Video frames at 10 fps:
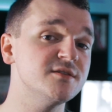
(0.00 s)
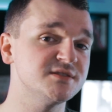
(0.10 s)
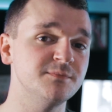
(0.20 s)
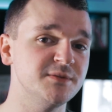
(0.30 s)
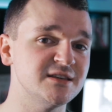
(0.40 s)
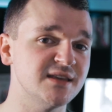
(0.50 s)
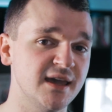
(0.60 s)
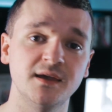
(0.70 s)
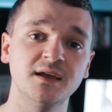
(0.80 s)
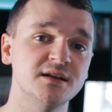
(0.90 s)
they'll simply
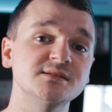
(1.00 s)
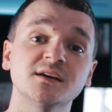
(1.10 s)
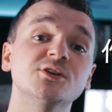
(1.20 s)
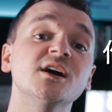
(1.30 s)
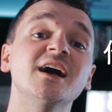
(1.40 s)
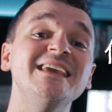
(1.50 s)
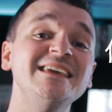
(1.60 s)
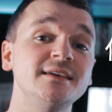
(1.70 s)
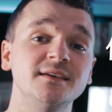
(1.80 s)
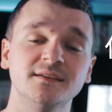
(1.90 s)
say Sakuga ga
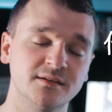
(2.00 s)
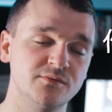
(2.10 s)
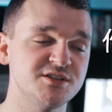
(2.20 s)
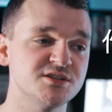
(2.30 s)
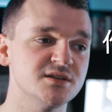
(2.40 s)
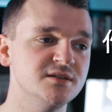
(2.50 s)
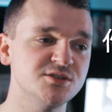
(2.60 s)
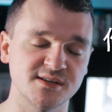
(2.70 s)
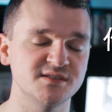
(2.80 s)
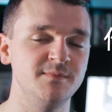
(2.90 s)
ii, which
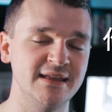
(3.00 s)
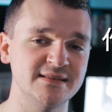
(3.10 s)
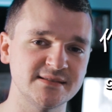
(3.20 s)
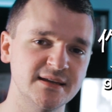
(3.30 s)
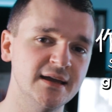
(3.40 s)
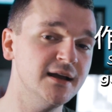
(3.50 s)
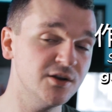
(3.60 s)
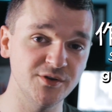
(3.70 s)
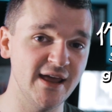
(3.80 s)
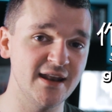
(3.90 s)
just means
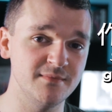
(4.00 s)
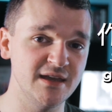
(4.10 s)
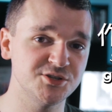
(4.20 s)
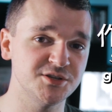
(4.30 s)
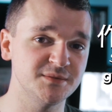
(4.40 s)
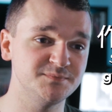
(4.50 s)
good animation.